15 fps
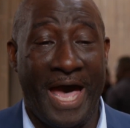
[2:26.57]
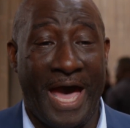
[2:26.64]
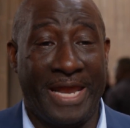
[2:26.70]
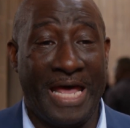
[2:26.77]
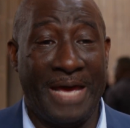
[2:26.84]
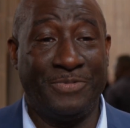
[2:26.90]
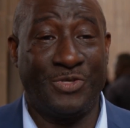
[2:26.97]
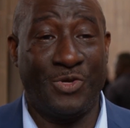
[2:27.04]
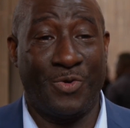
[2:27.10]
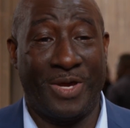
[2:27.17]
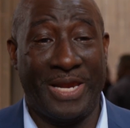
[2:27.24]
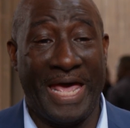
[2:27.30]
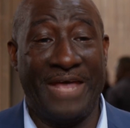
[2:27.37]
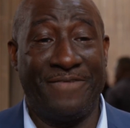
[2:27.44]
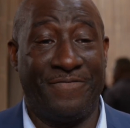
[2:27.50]
And I'm so
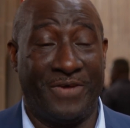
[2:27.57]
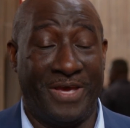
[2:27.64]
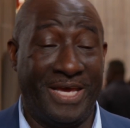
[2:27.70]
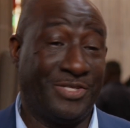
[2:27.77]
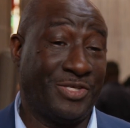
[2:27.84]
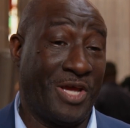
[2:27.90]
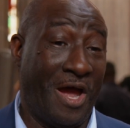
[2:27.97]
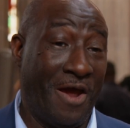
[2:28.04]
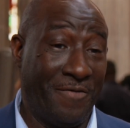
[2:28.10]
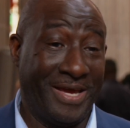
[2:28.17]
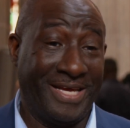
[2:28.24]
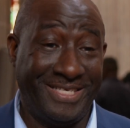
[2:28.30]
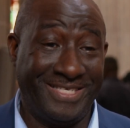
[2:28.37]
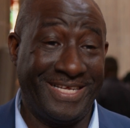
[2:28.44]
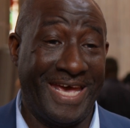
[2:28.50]
glad for his
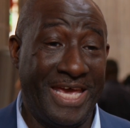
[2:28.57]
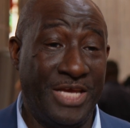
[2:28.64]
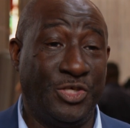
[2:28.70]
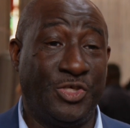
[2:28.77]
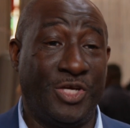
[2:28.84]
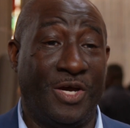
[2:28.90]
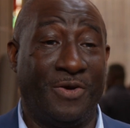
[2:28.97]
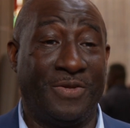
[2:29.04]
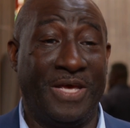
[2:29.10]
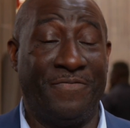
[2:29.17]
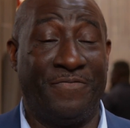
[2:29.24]
courage that he showed,